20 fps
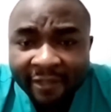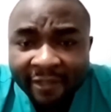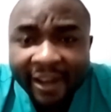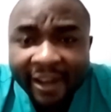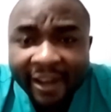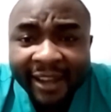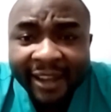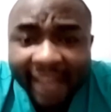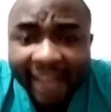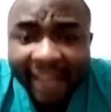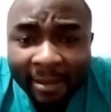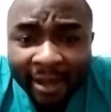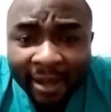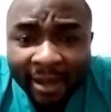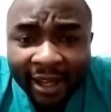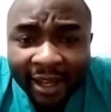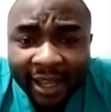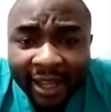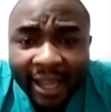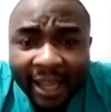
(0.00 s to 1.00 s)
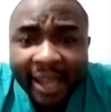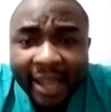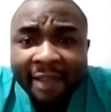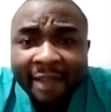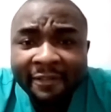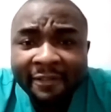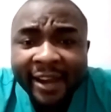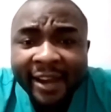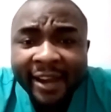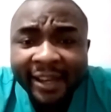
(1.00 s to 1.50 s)
Vitamin
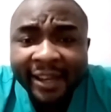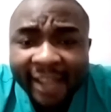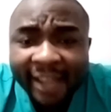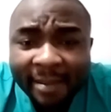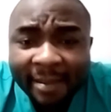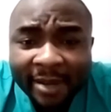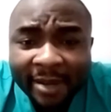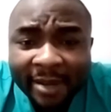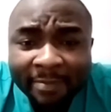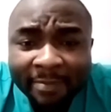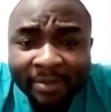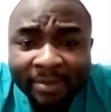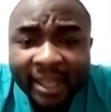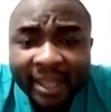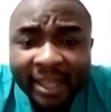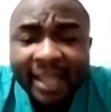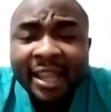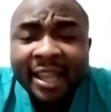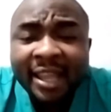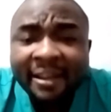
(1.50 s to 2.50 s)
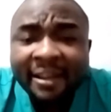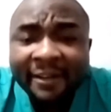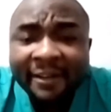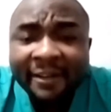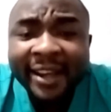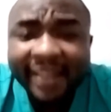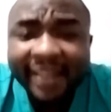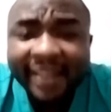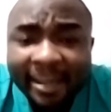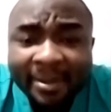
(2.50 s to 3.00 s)
A, vitamin B,
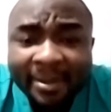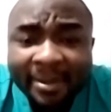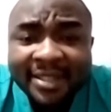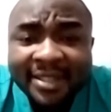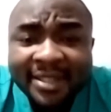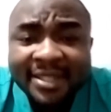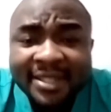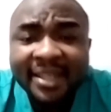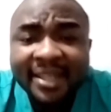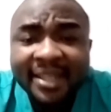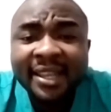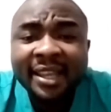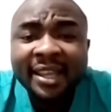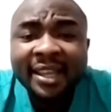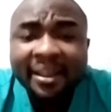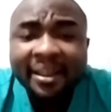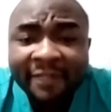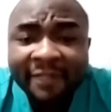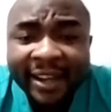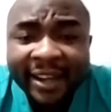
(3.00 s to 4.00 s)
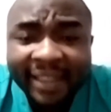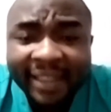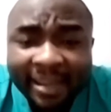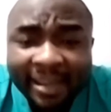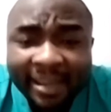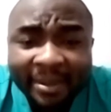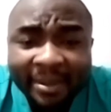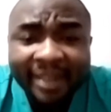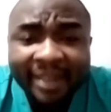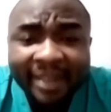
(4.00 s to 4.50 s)
vitamin C,
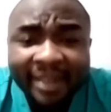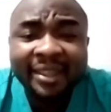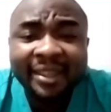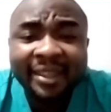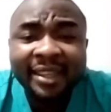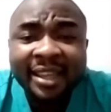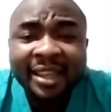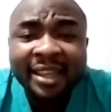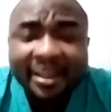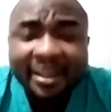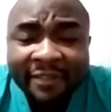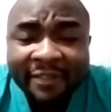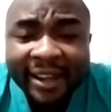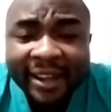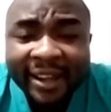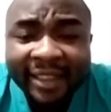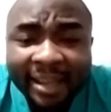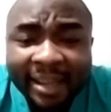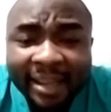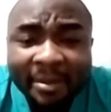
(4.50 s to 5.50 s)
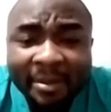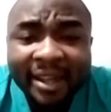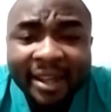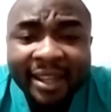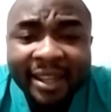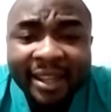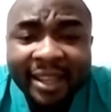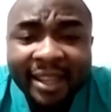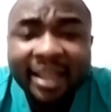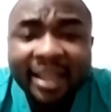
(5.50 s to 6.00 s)
vitamin D,
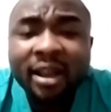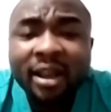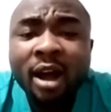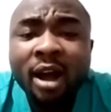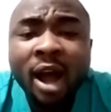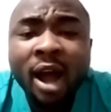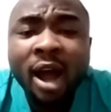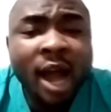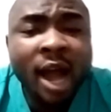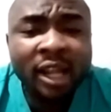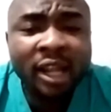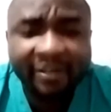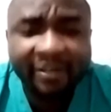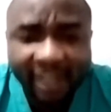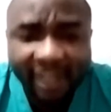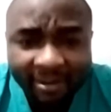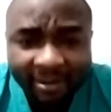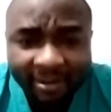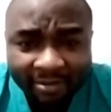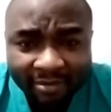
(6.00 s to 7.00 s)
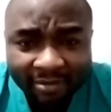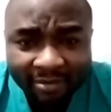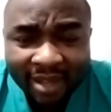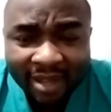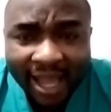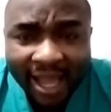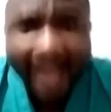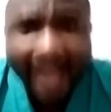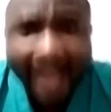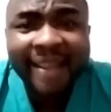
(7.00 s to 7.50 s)
vitamin E, all of them.
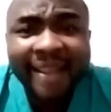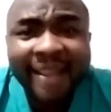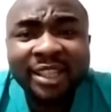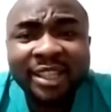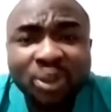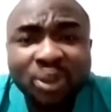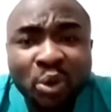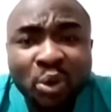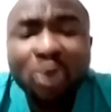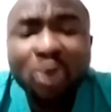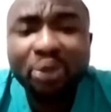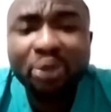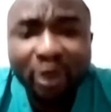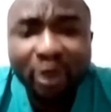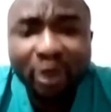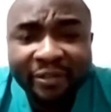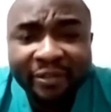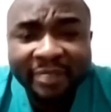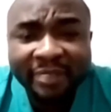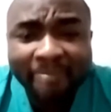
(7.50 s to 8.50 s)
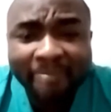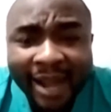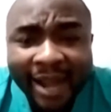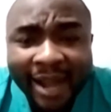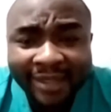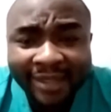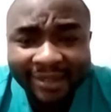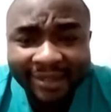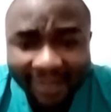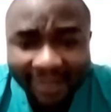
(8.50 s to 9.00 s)
And the truth of the
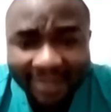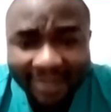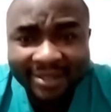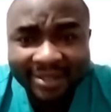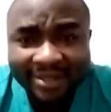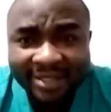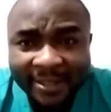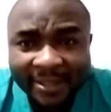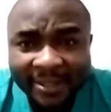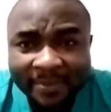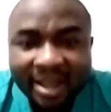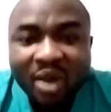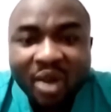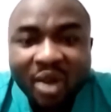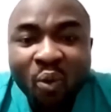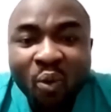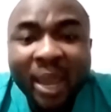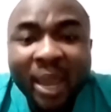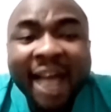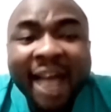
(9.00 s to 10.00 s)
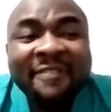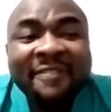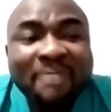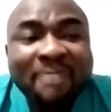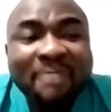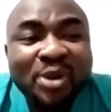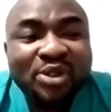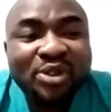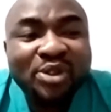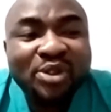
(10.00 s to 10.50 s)
matter is, we have
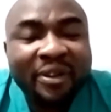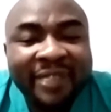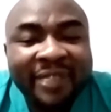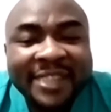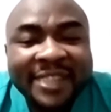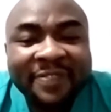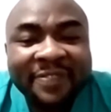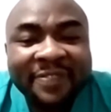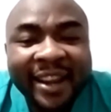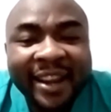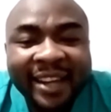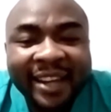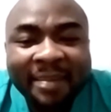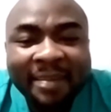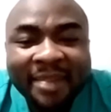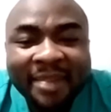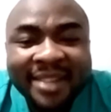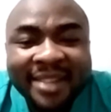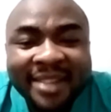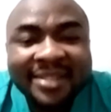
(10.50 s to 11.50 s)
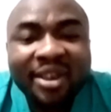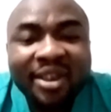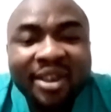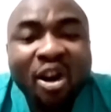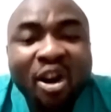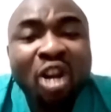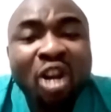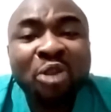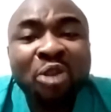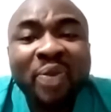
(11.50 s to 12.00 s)
most of these vitamins
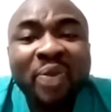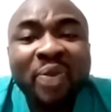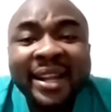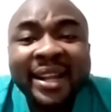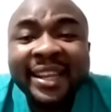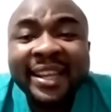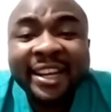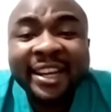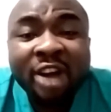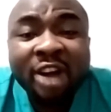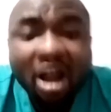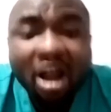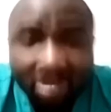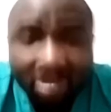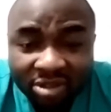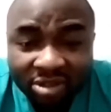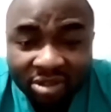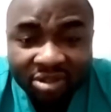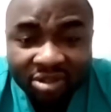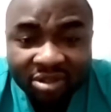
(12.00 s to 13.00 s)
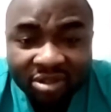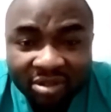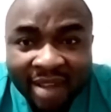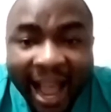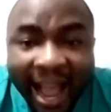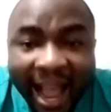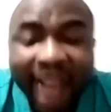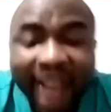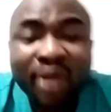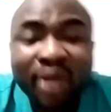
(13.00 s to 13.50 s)
already in us.
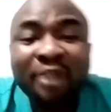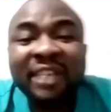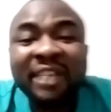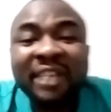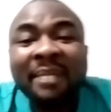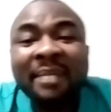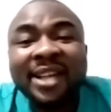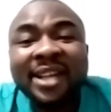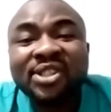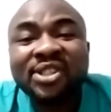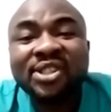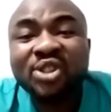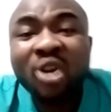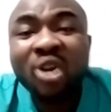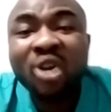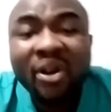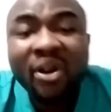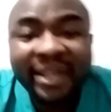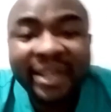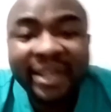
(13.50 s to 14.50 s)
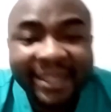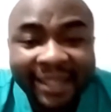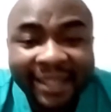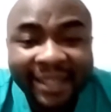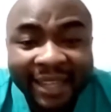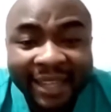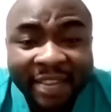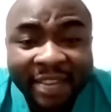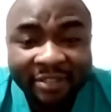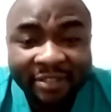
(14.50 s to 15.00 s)
A lot of them are stored in the
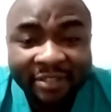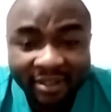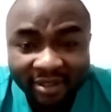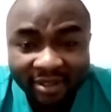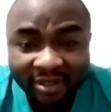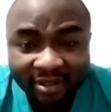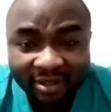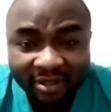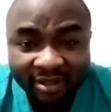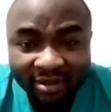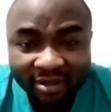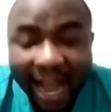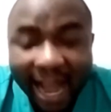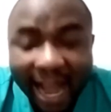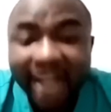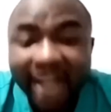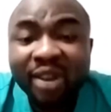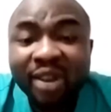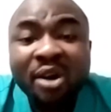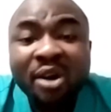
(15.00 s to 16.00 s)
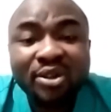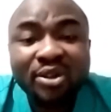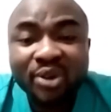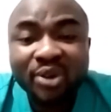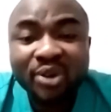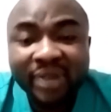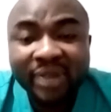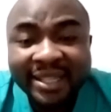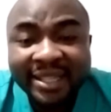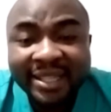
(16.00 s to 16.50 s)
liver, a lot
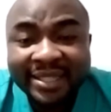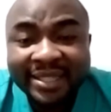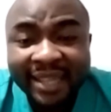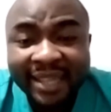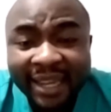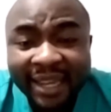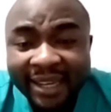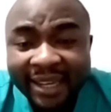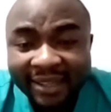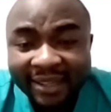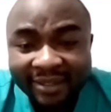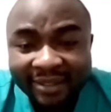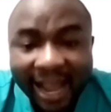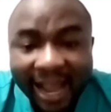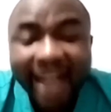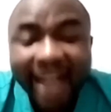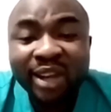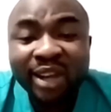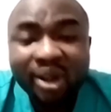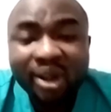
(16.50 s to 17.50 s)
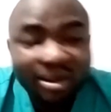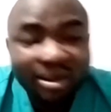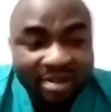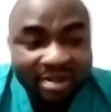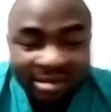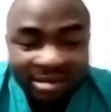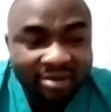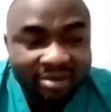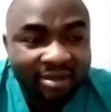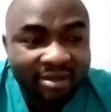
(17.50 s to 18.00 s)
on the skin, a lot
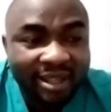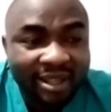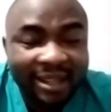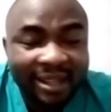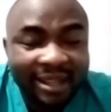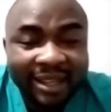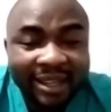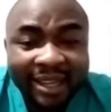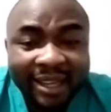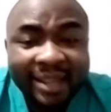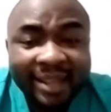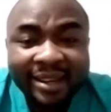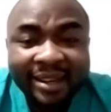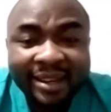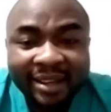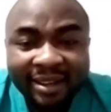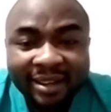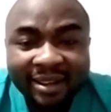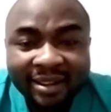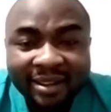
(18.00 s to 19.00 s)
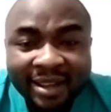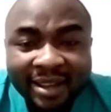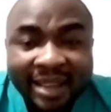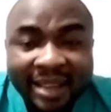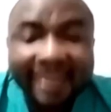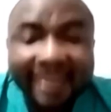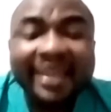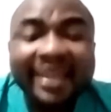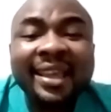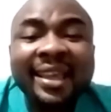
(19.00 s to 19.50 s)
in the kidney.
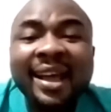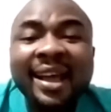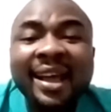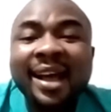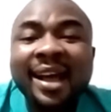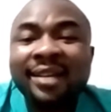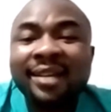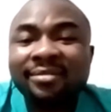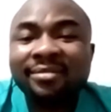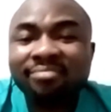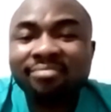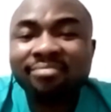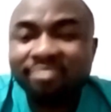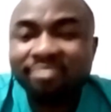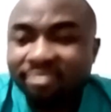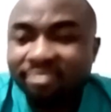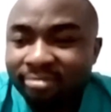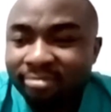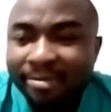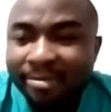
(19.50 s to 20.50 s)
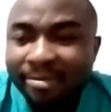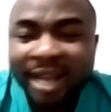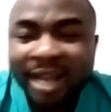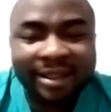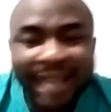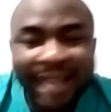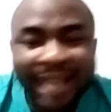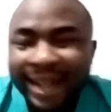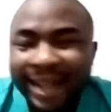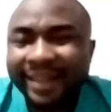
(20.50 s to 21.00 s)
They are
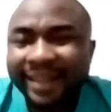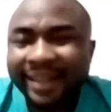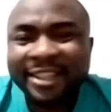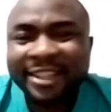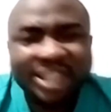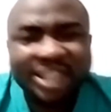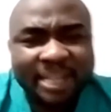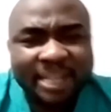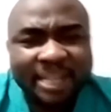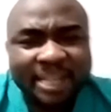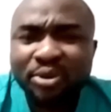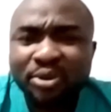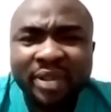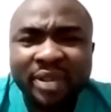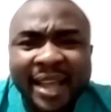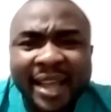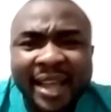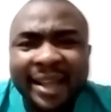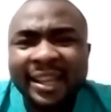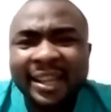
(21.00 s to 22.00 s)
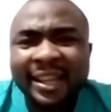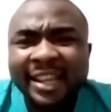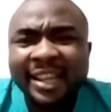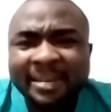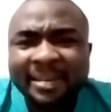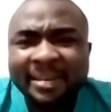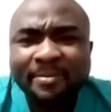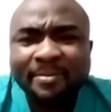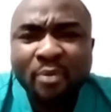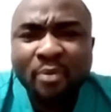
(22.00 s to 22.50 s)
distributed
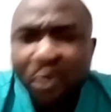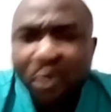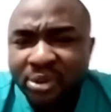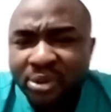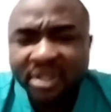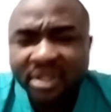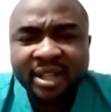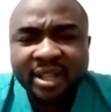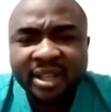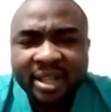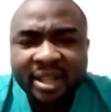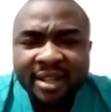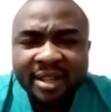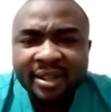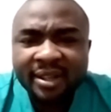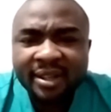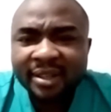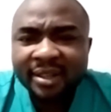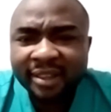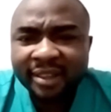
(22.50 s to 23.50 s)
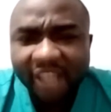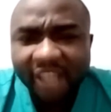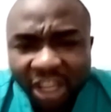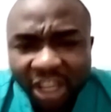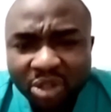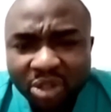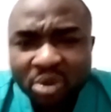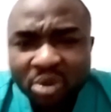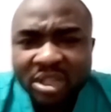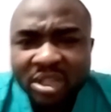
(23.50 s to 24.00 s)
in most
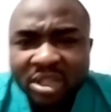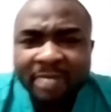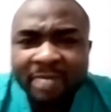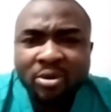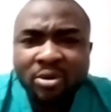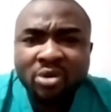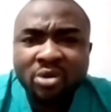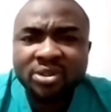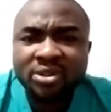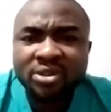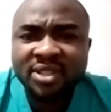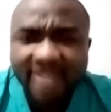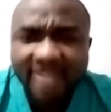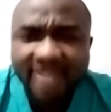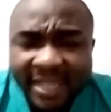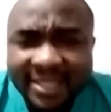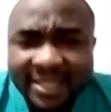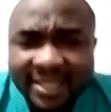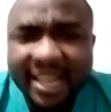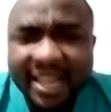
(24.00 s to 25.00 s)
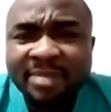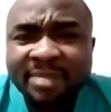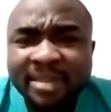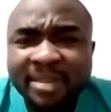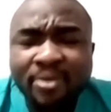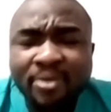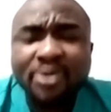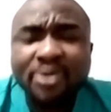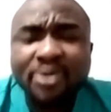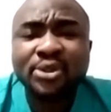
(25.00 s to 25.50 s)
tissues, in most systems,
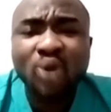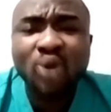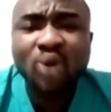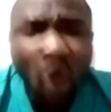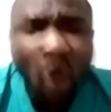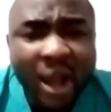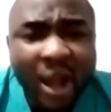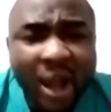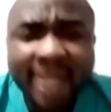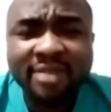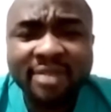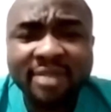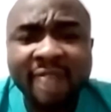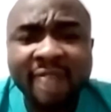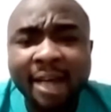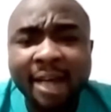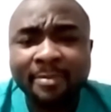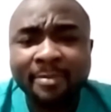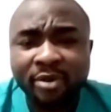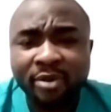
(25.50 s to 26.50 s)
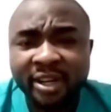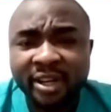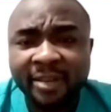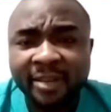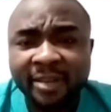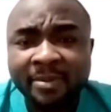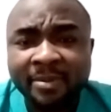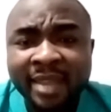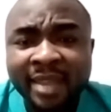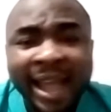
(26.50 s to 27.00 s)
in most organs of our
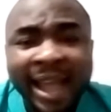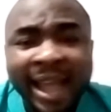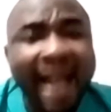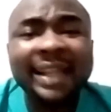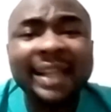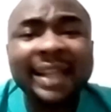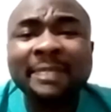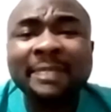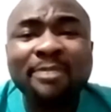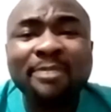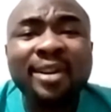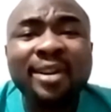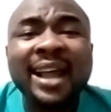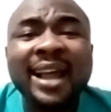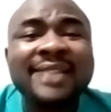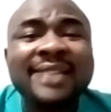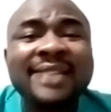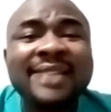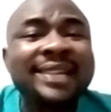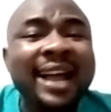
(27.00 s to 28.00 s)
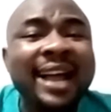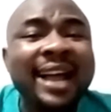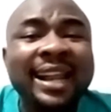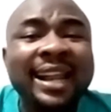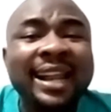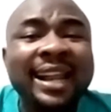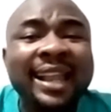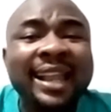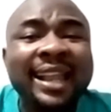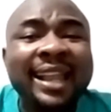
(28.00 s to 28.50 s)
body. And the body has a
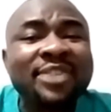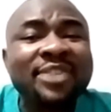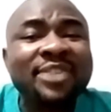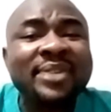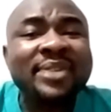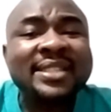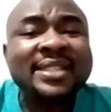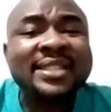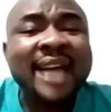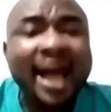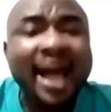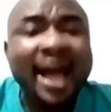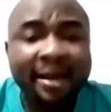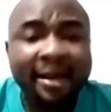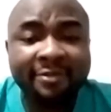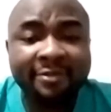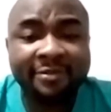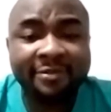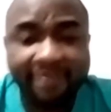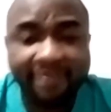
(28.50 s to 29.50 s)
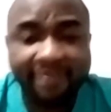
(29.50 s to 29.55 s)
large reserve